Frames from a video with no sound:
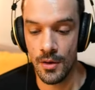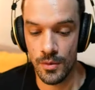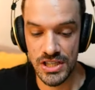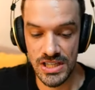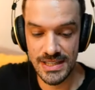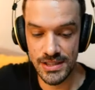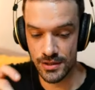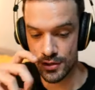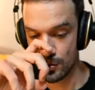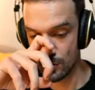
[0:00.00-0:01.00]
which leads
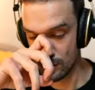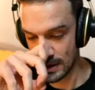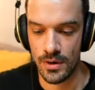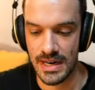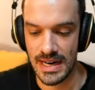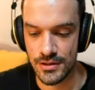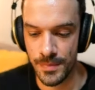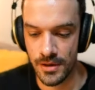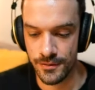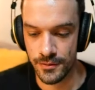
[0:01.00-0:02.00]
us to our last
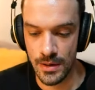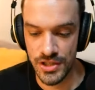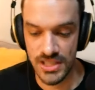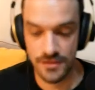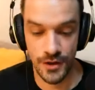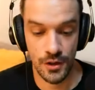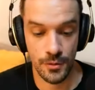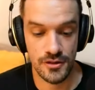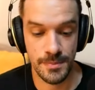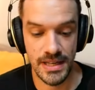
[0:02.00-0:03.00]
topic of today, which is freedom
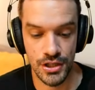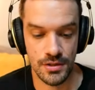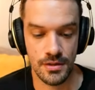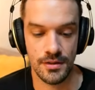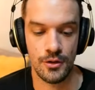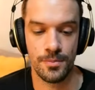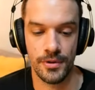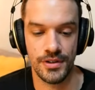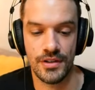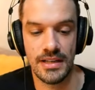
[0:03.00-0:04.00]
of speech that you
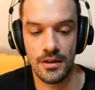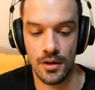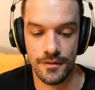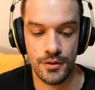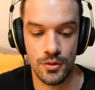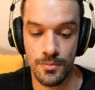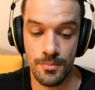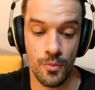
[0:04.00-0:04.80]
particularly love too,